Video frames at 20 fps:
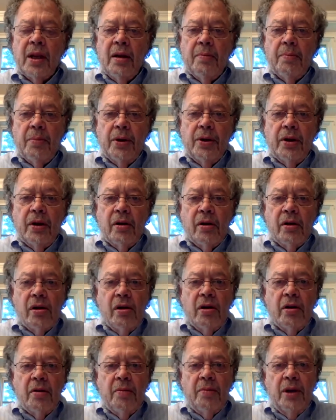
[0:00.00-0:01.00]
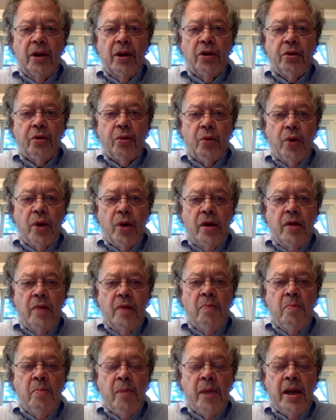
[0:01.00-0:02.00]
but there are going to be 3
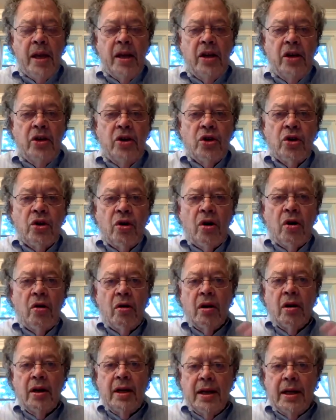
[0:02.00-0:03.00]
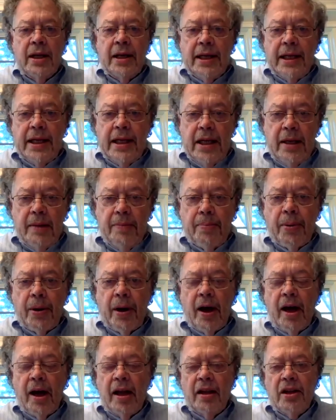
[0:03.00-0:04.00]
major
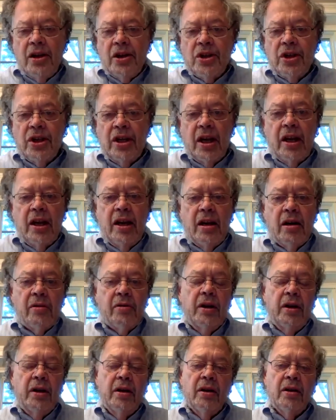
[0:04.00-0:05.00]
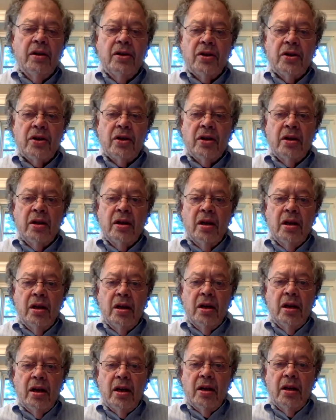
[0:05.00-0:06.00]
policy areas
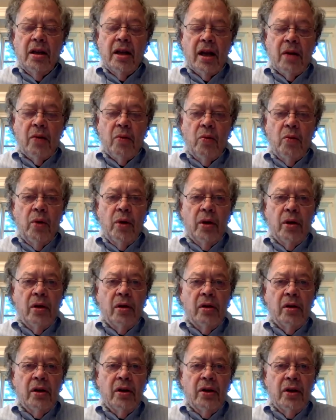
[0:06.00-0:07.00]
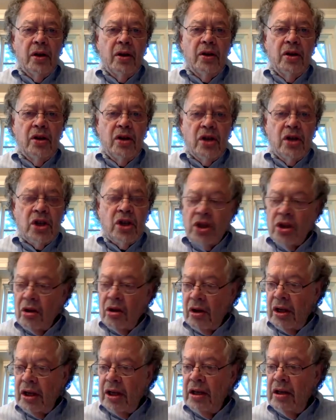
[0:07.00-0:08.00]
that will
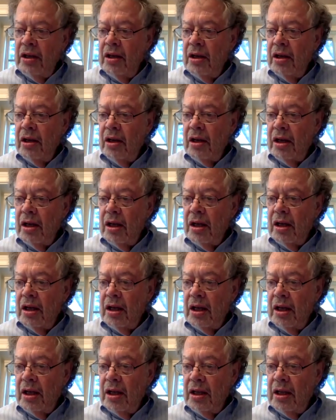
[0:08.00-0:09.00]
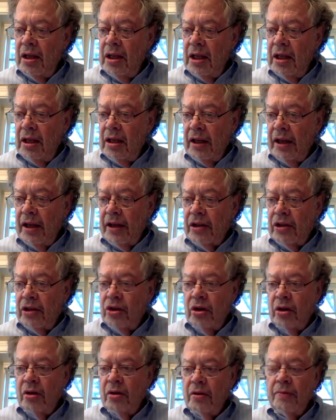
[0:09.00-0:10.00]
decide the
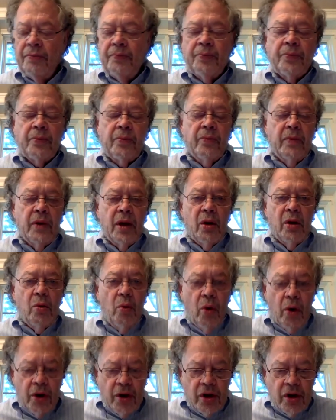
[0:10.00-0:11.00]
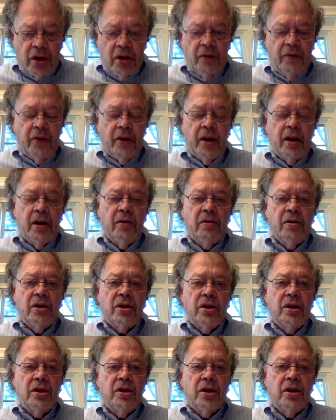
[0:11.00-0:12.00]
election. One is the virus
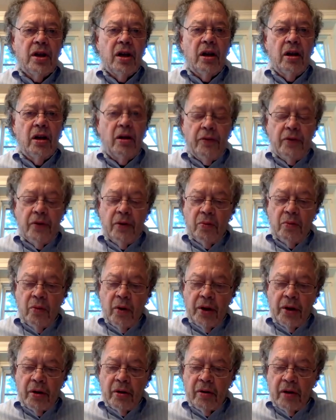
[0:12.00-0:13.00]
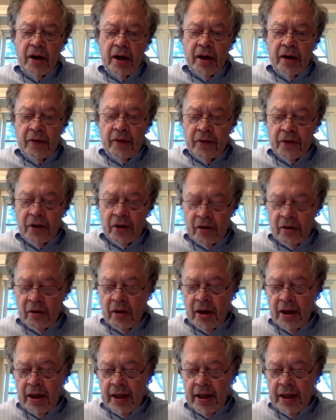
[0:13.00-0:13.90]
itself, and whether after